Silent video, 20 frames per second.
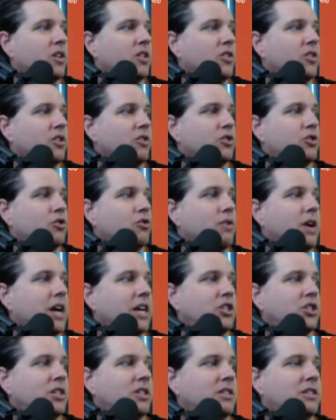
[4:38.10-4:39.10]
there's
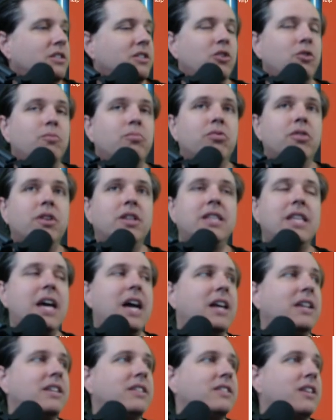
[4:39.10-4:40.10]
directions. You print
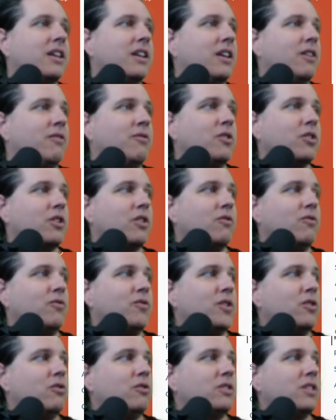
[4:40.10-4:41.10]
that. It's gonna, if you're
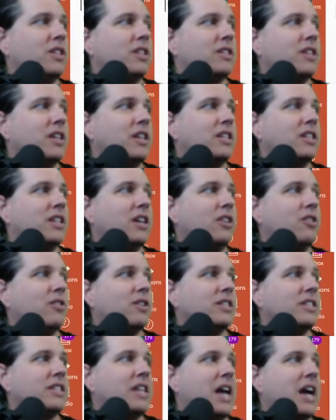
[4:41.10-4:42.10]
confused, it's gonna tell you
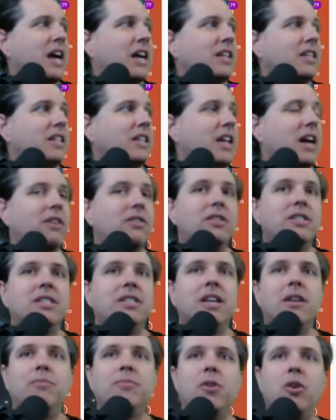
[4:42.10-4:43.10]
exactly how to
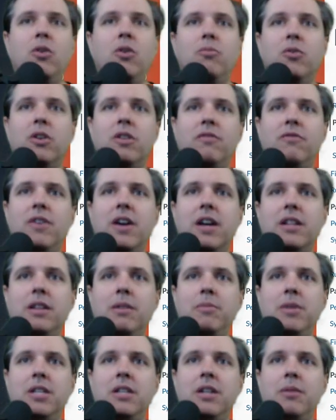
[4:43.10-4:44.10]
set up the homework. In fact,
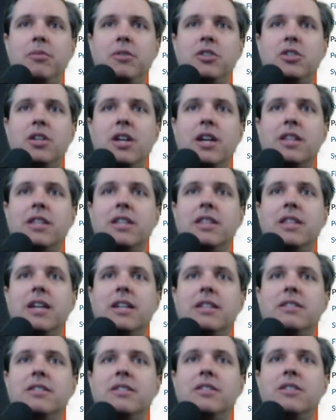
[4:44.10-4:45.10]
let me double check that
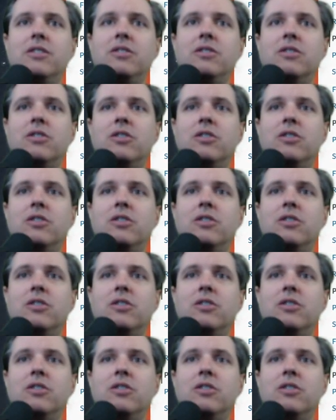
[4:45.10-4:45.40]
that's still